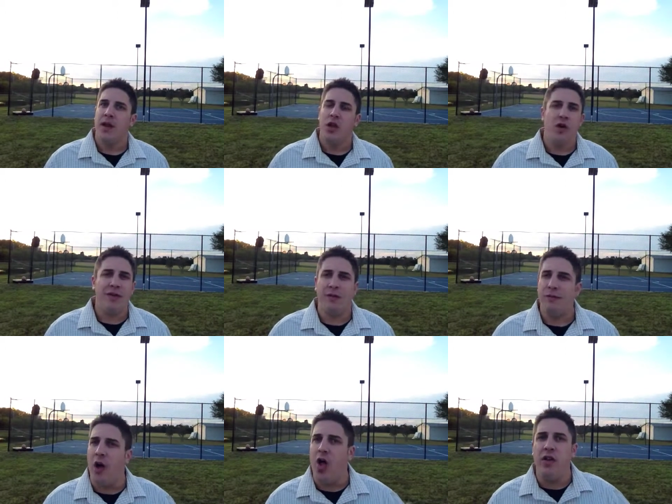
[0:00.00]
You don't have to
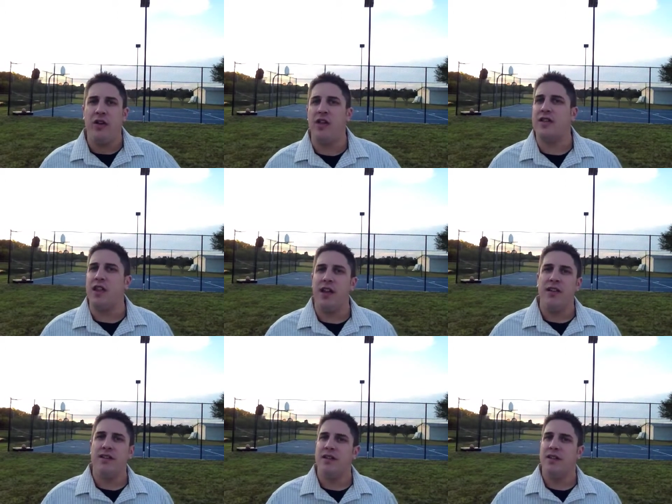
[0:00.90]
fall into these
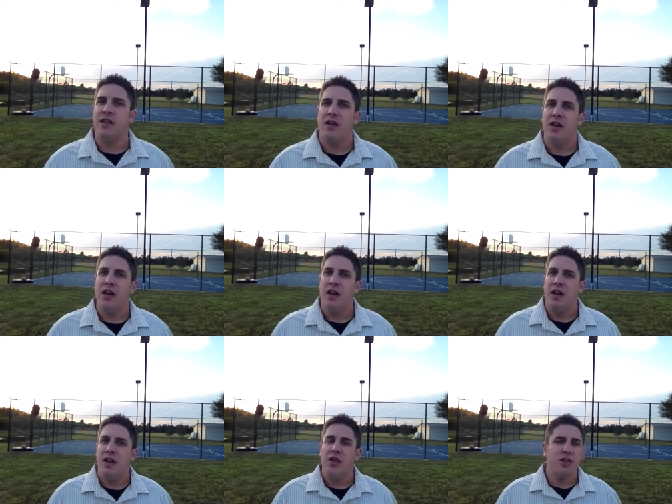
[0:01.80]
things.
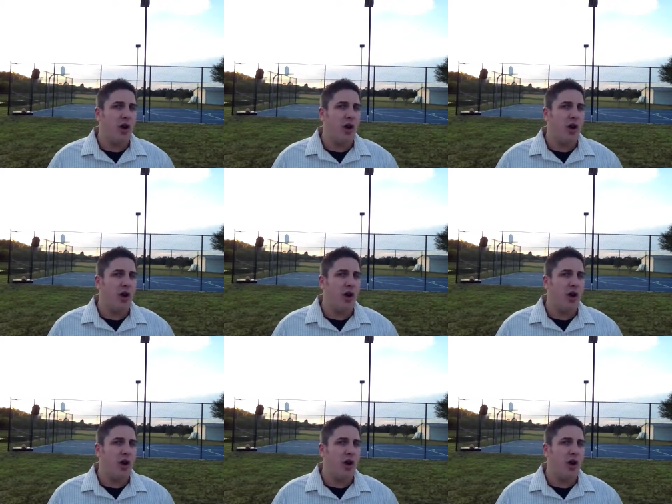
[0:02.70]
There's